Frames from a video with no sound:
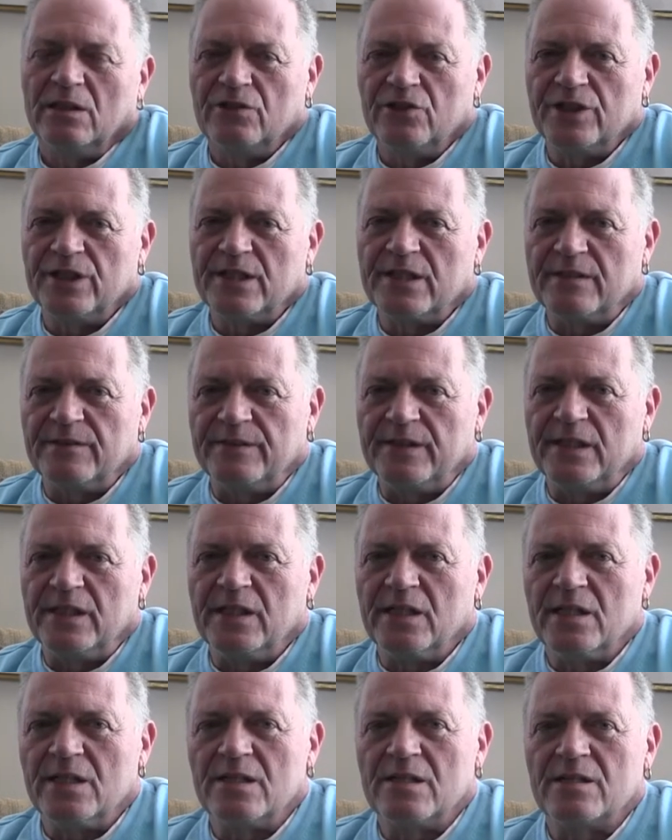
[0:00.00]
GSV
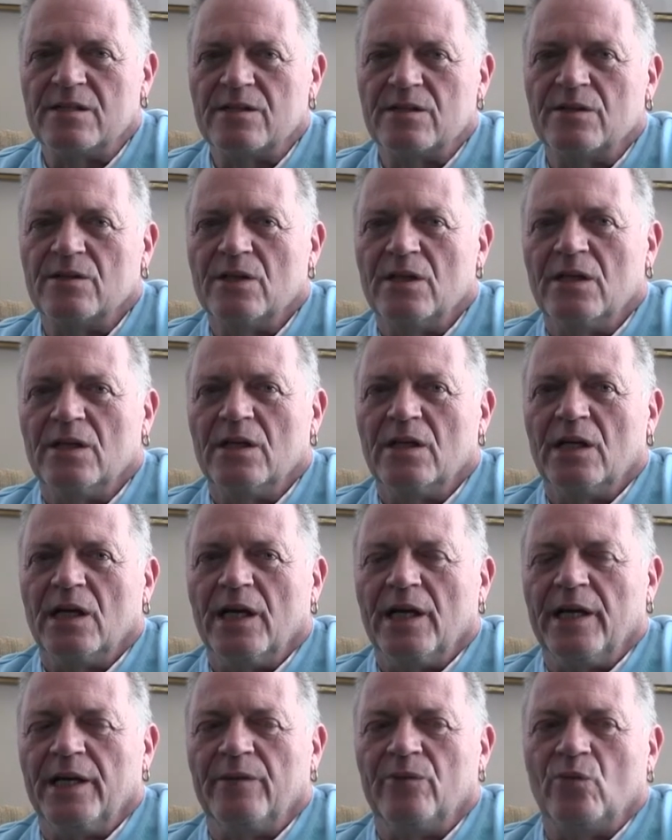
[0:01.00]
is,
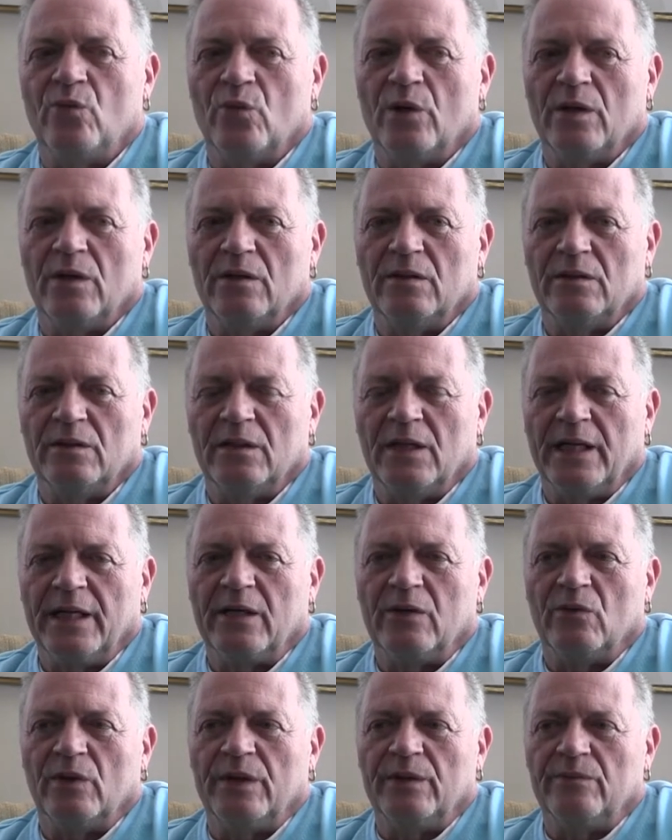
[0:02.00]
and what
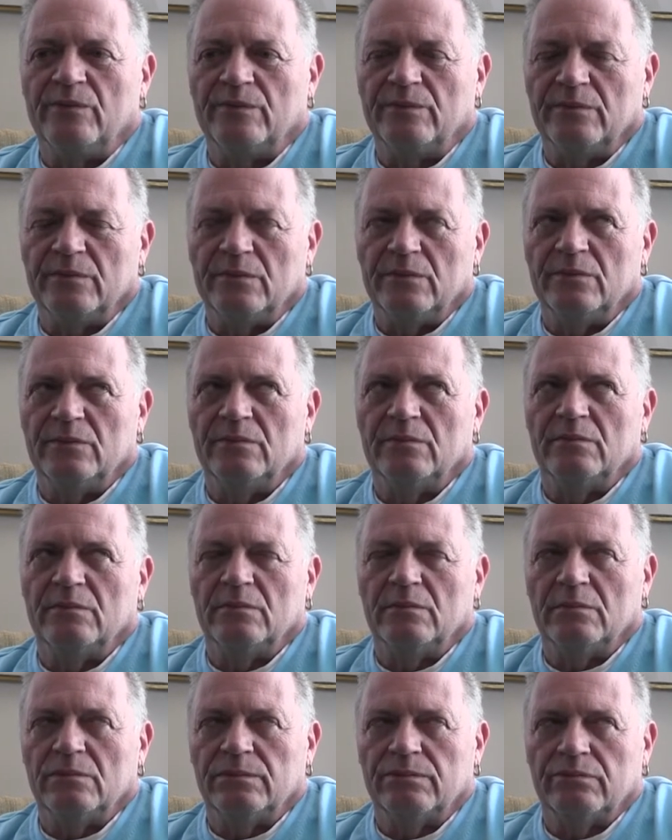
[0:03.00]
like and
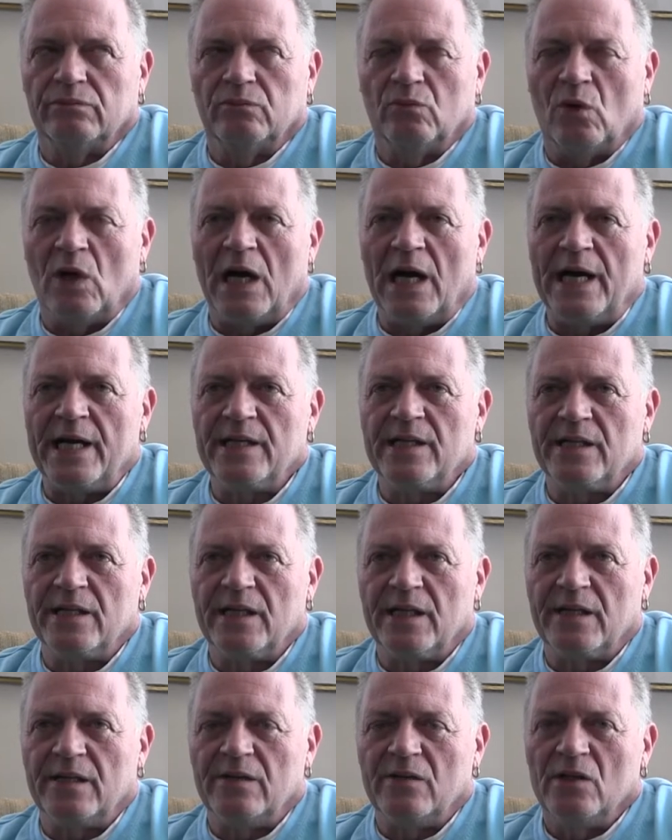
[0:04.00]
why
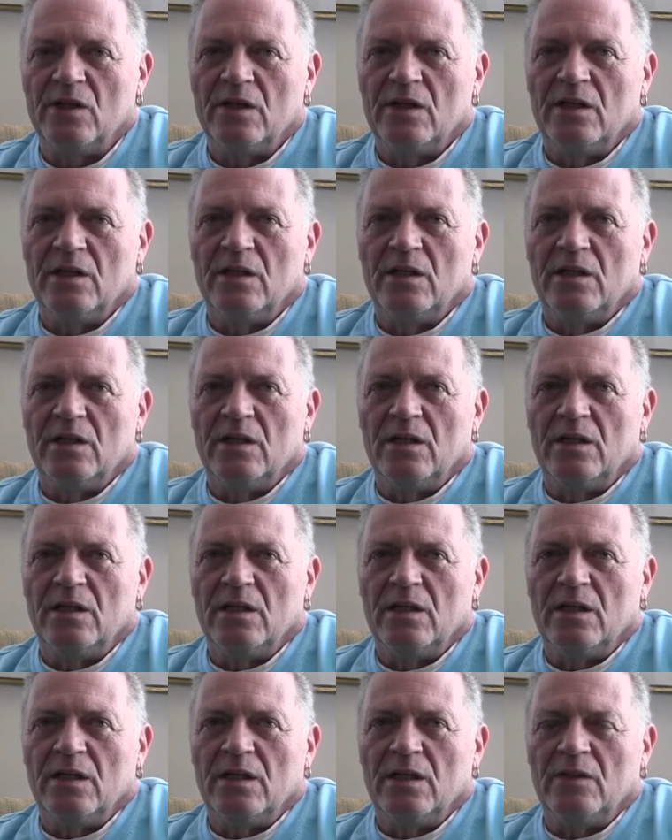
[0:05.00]
did it
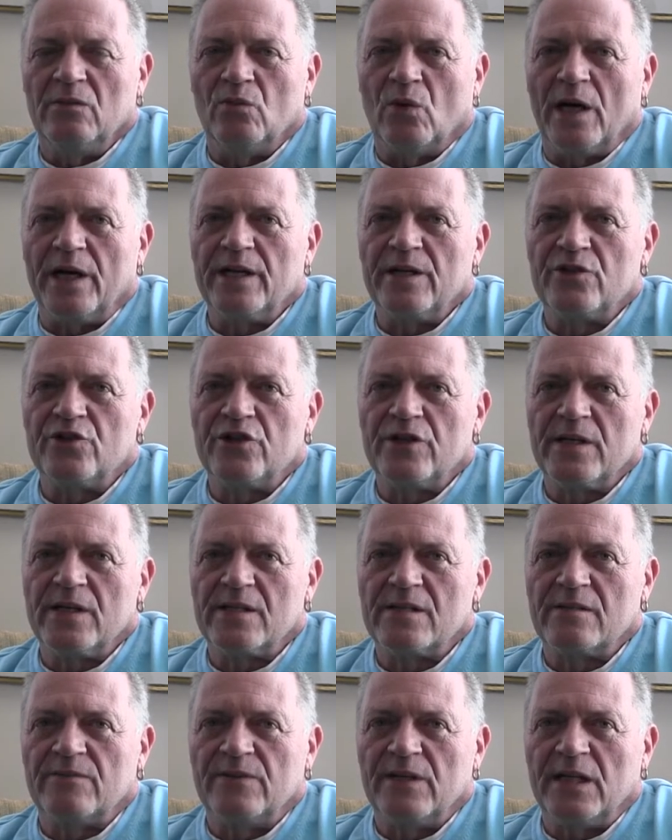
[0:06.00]
why did
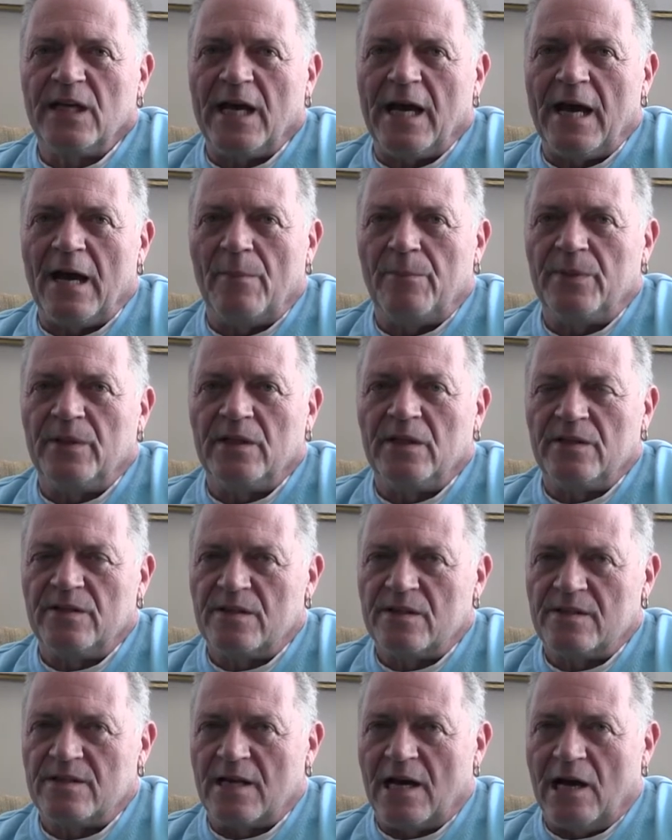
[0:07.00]
GSV happen
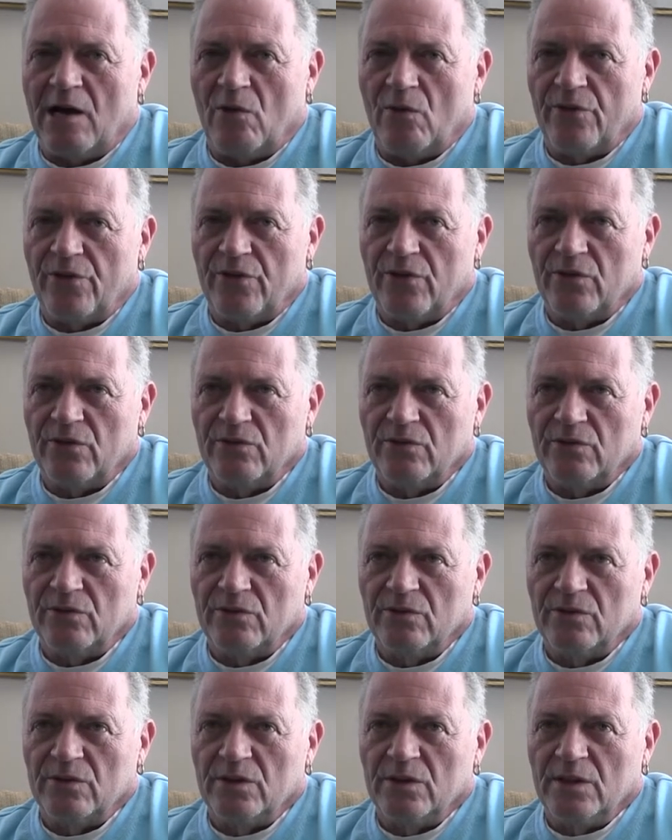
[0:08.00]
in the South
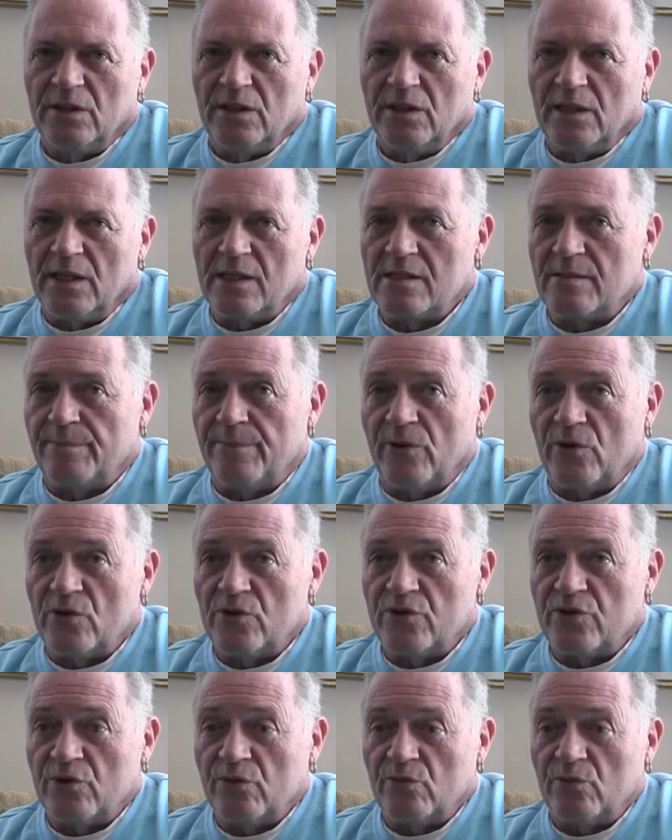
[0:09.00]
as
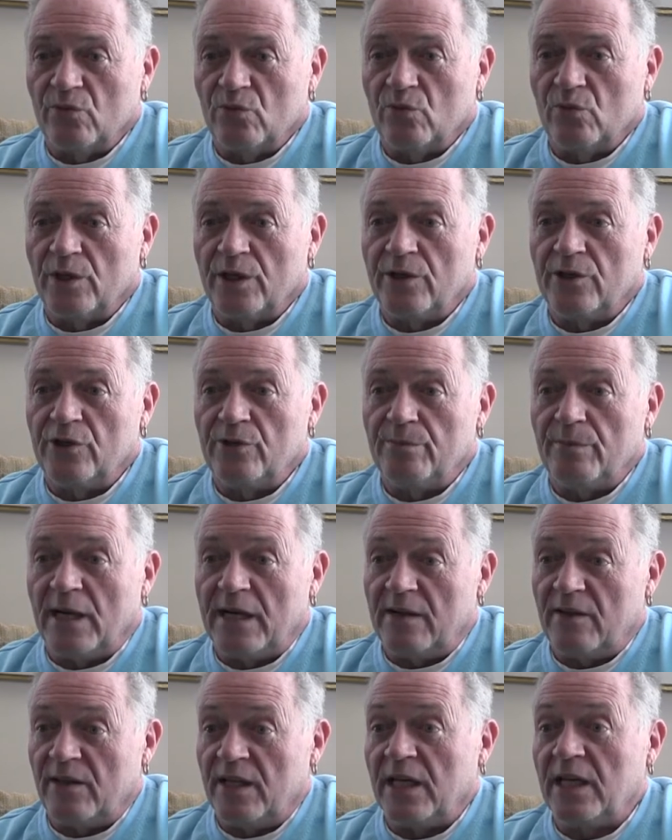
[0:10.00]
opposed to where you
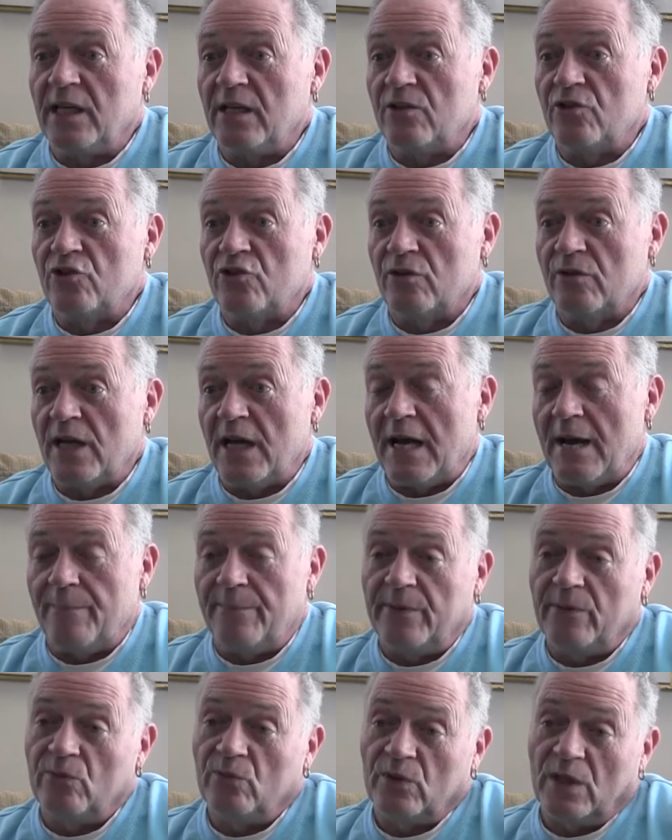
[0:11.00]
might think it should
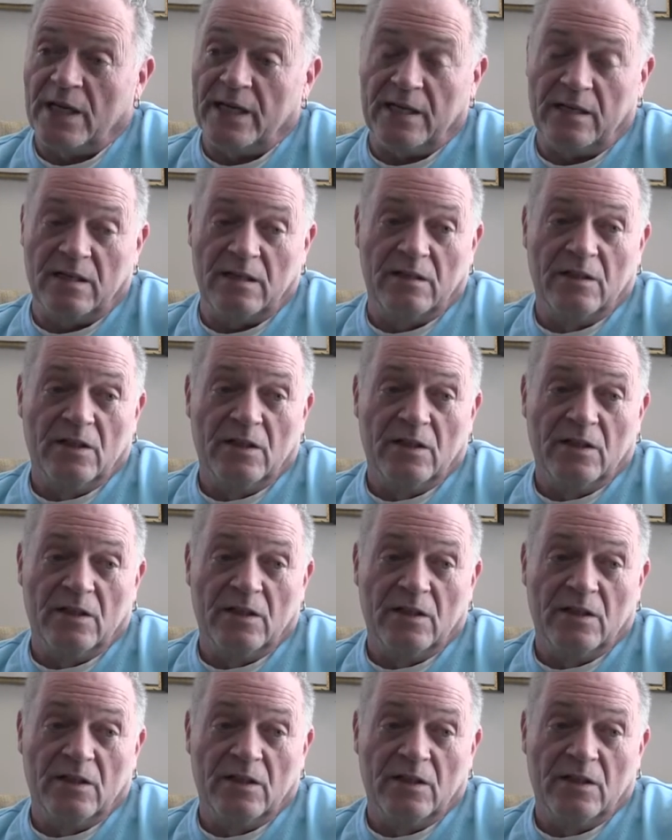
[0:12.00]
happen, like